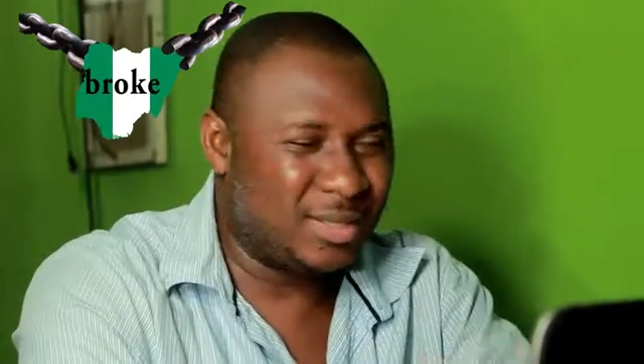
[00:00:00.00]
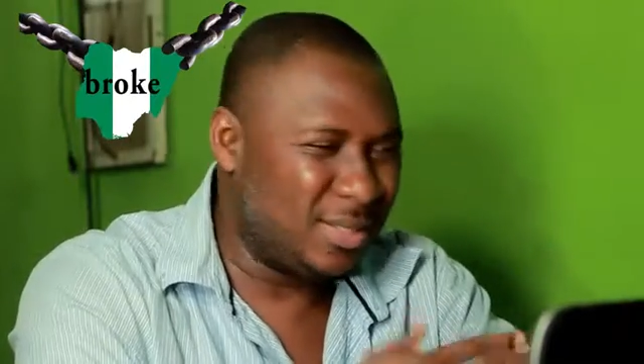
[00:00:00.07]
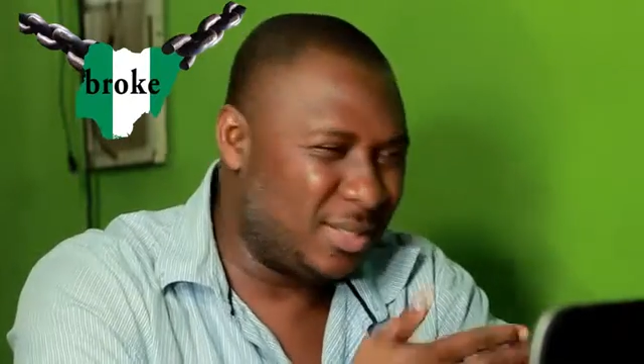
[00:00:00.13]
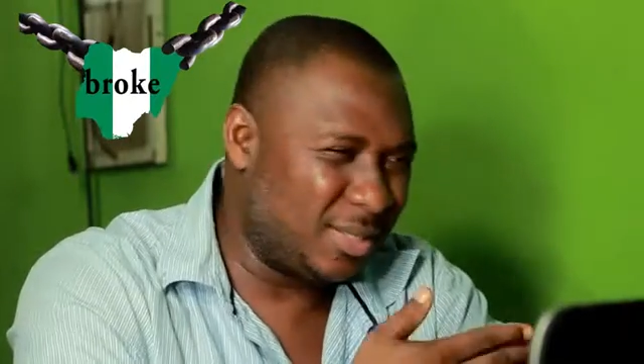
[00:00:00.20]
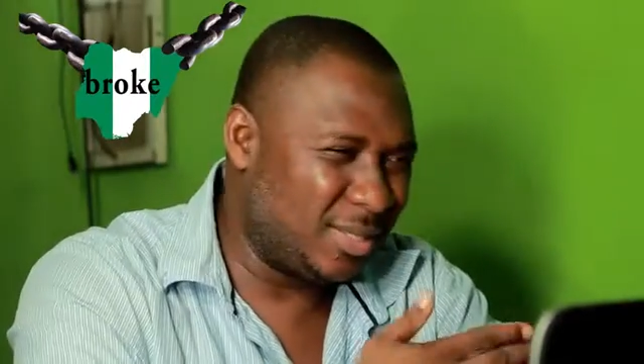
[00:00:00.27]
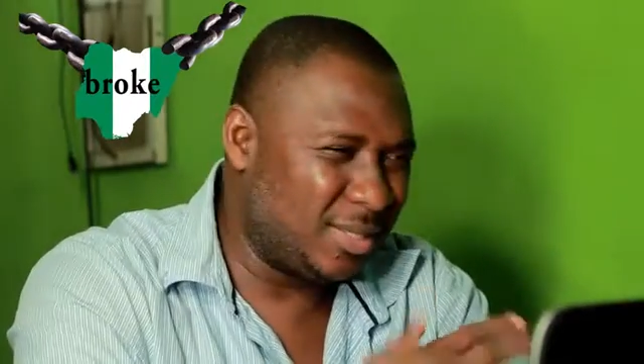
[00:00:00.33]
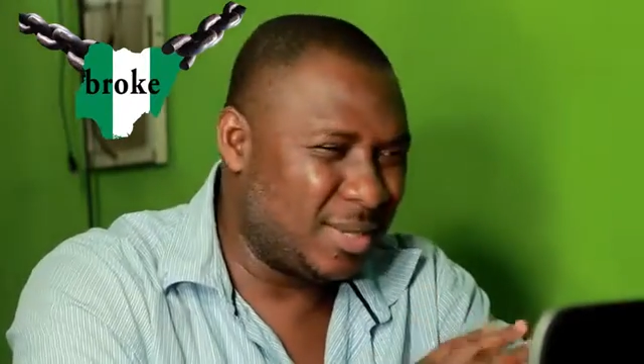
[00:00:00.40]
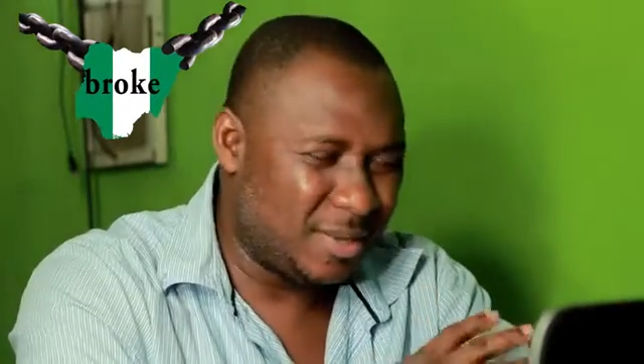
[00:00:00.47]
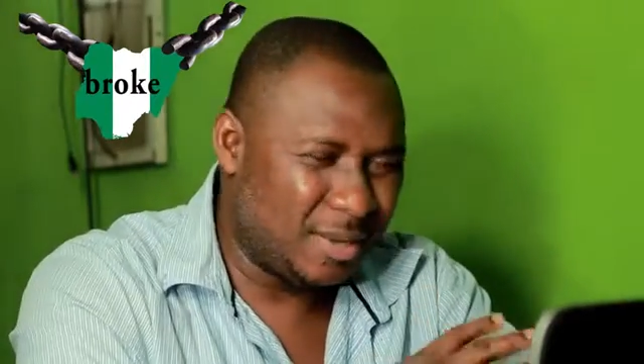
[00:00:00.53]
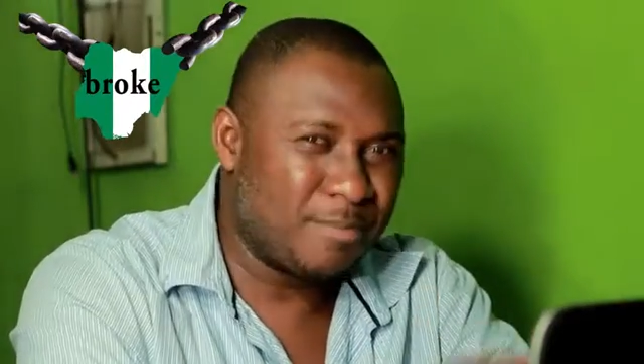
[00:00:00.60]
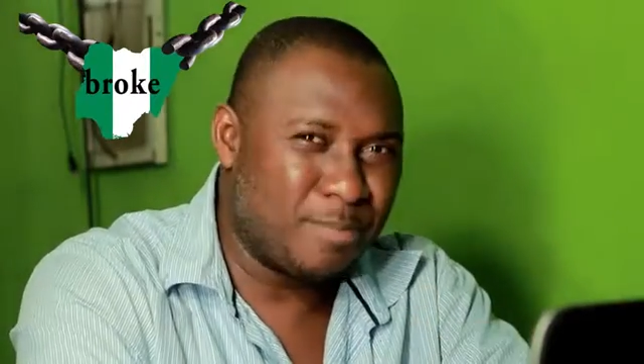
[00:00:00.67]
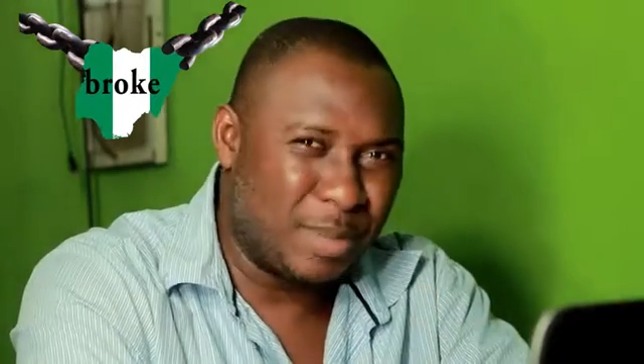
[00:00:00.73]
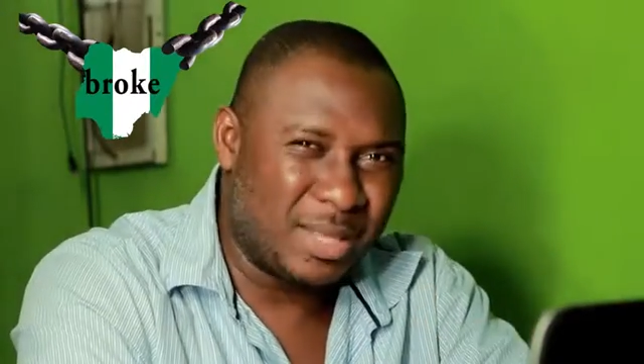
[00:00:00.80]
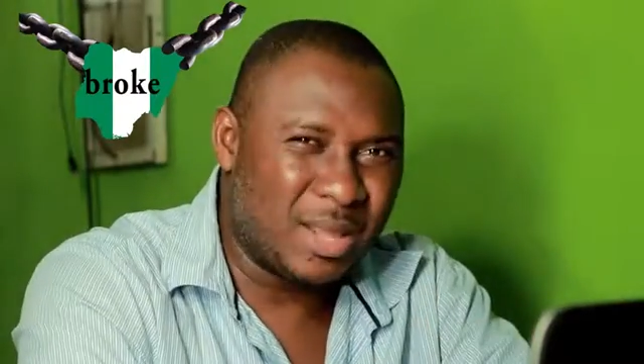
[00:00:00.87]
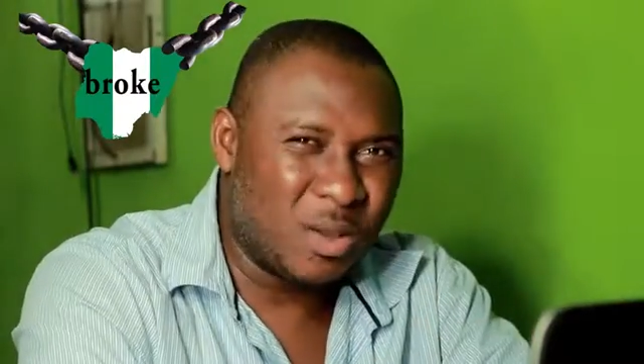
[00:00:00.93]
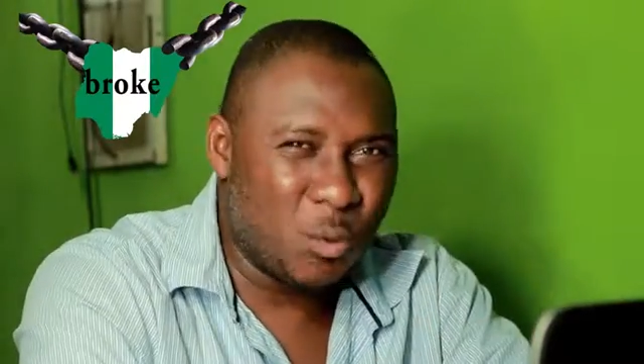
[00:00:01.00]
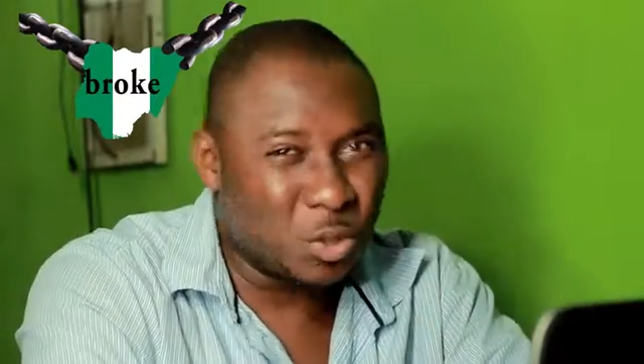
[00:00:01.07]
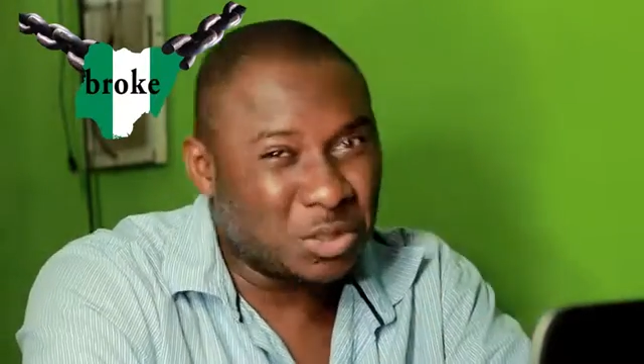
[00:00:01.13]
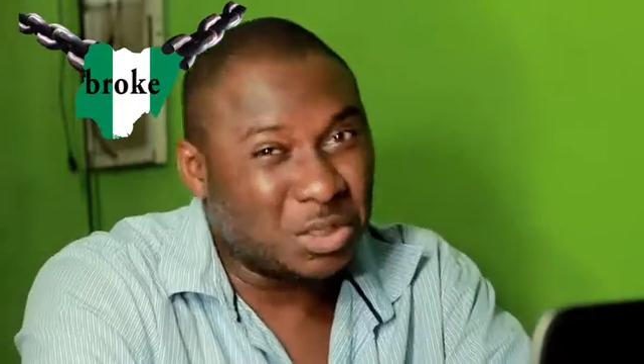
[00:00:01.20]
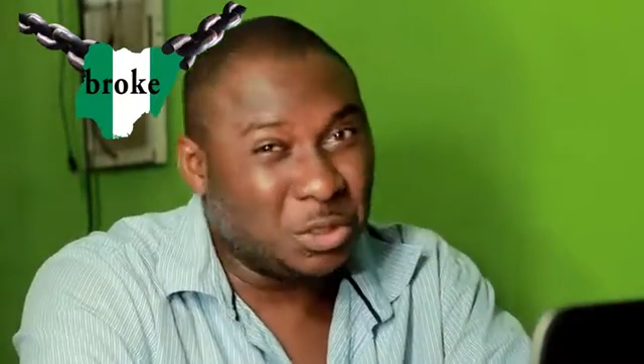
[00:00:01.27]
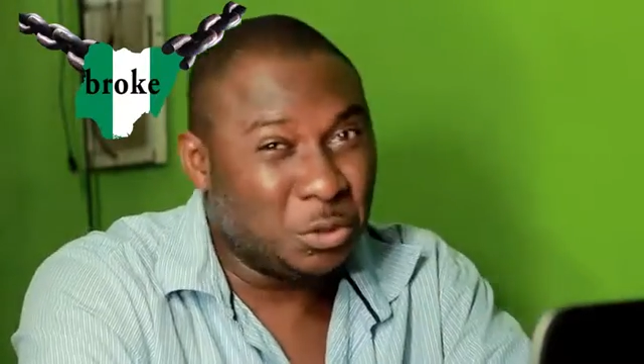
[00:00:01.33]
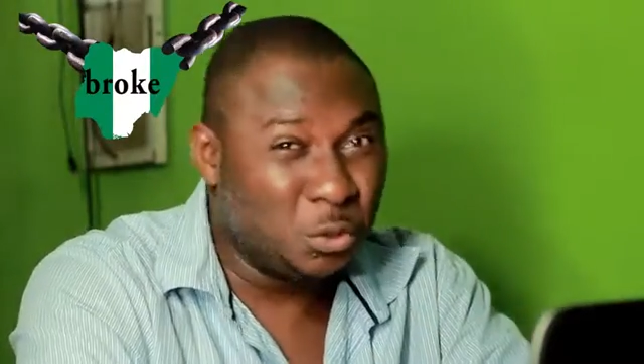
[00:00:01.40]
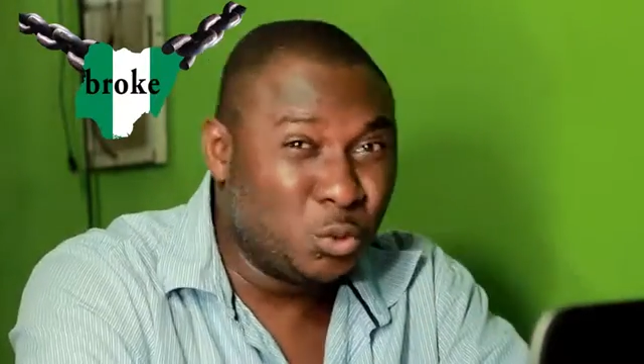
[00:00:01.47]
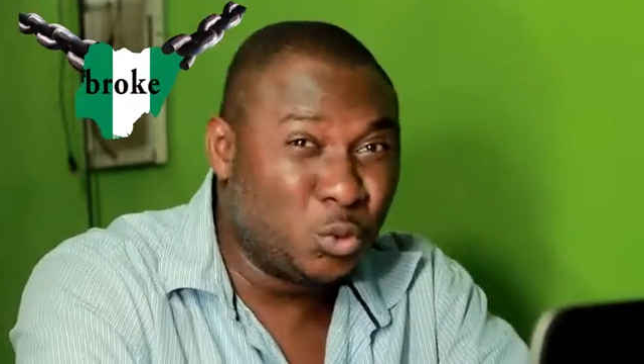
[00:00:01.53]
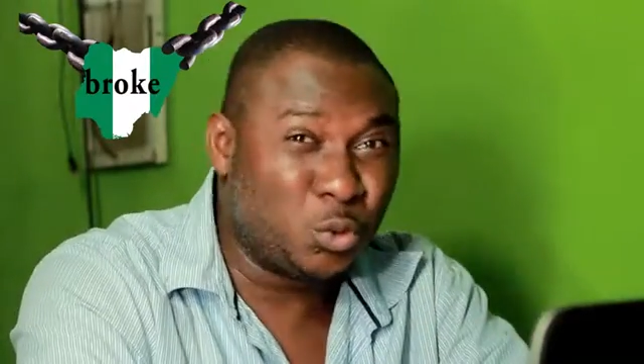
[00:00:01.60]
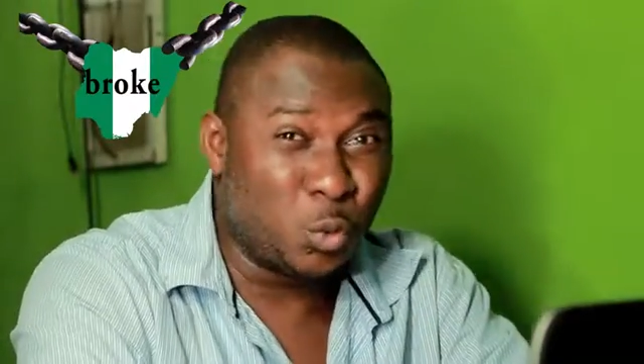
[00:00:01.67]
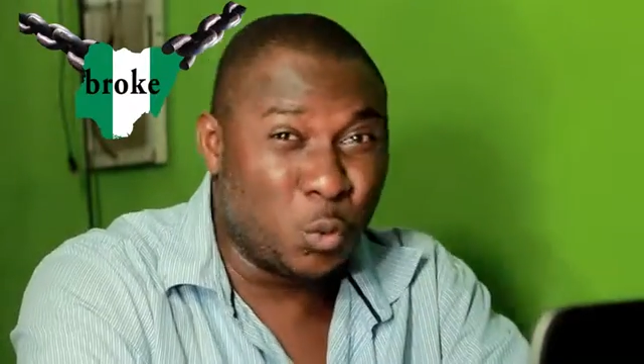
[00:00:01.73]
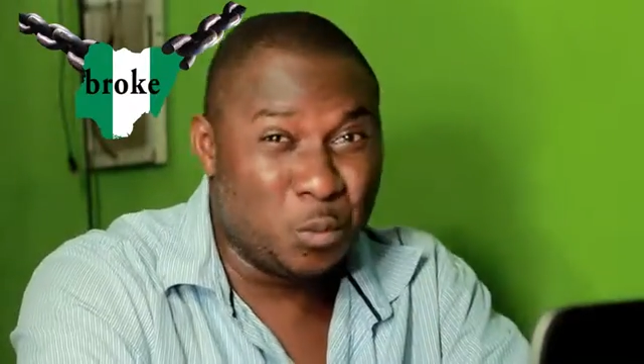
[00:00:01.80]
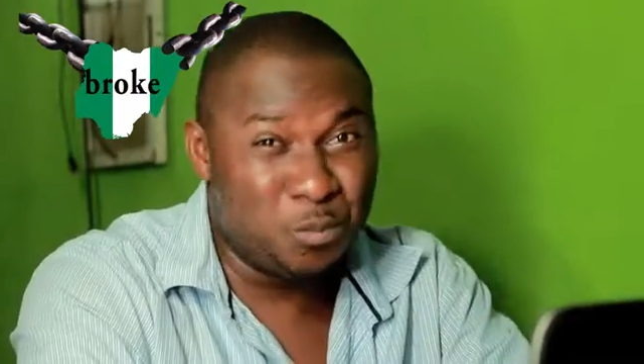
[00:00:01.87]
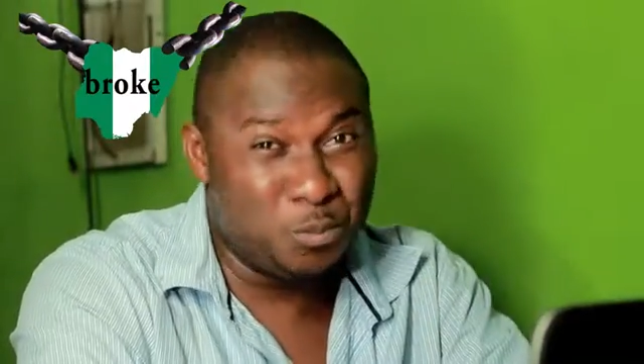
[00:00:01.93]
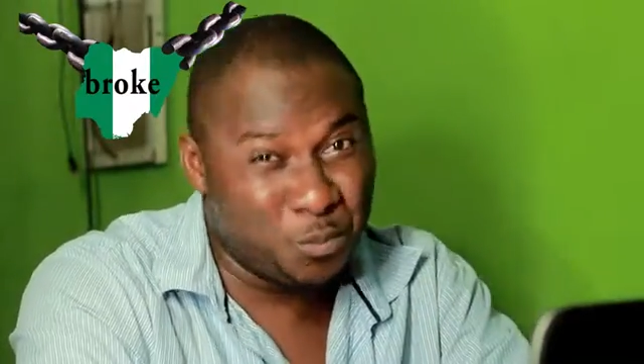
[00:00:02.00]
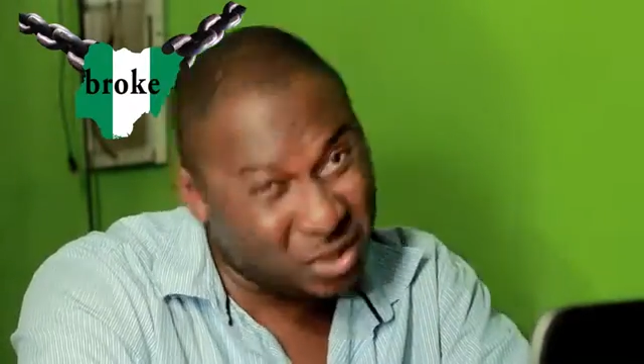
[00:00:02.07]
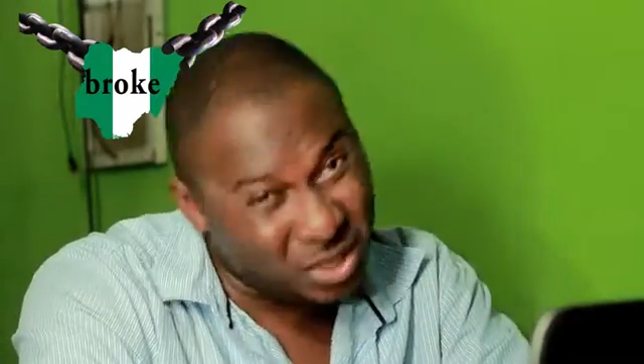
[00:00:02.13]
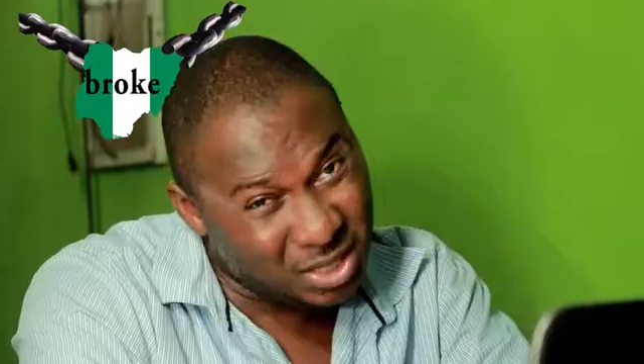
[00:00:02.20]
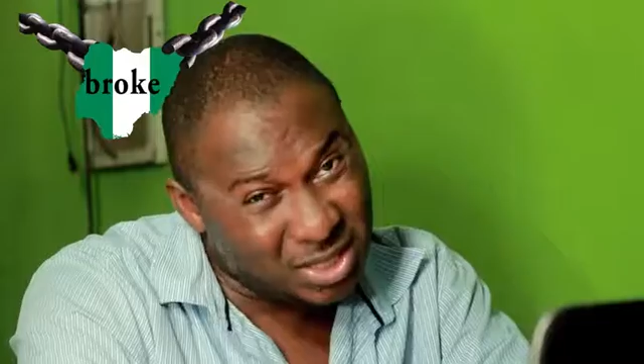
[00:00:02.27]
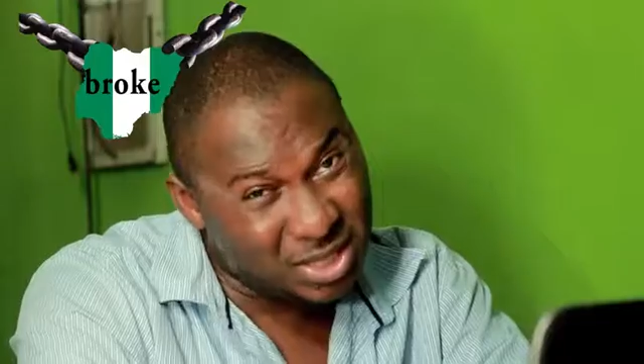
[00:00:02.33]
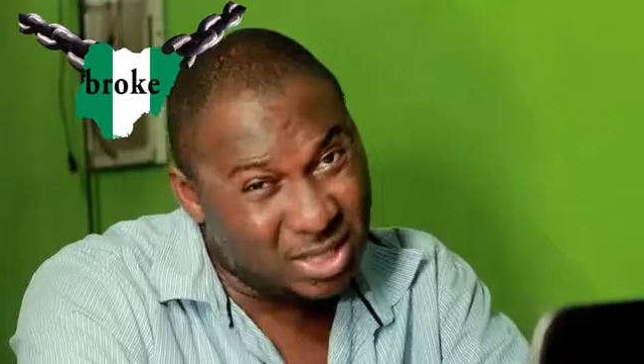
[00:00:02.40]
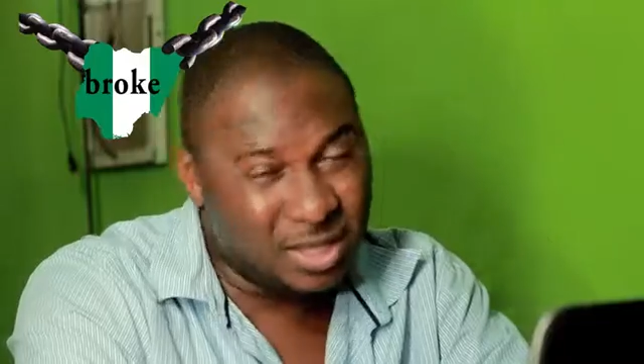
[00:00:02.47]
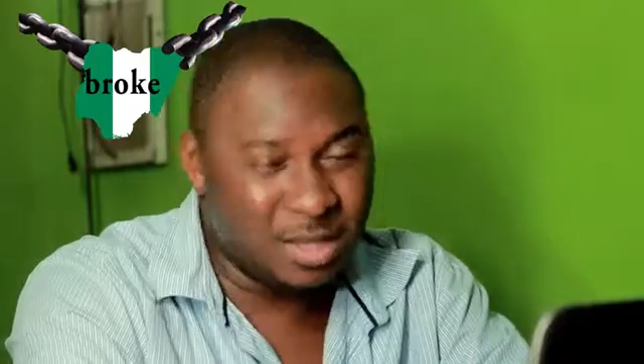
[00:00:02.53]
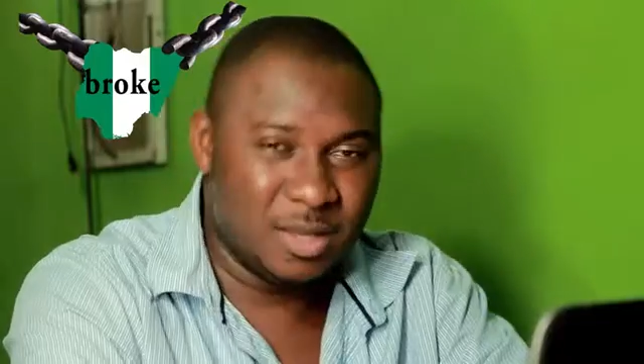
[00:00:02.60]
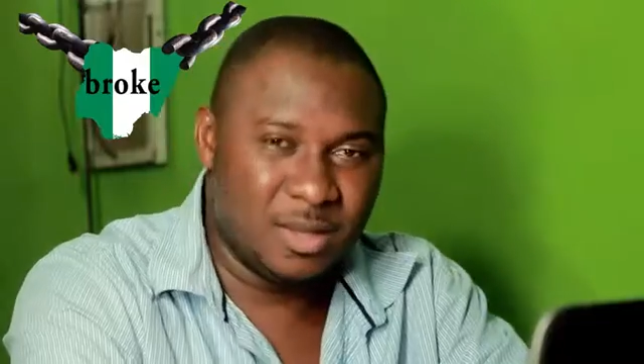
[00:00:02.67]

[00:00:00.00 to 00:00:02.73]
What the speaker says: is better than what it used to be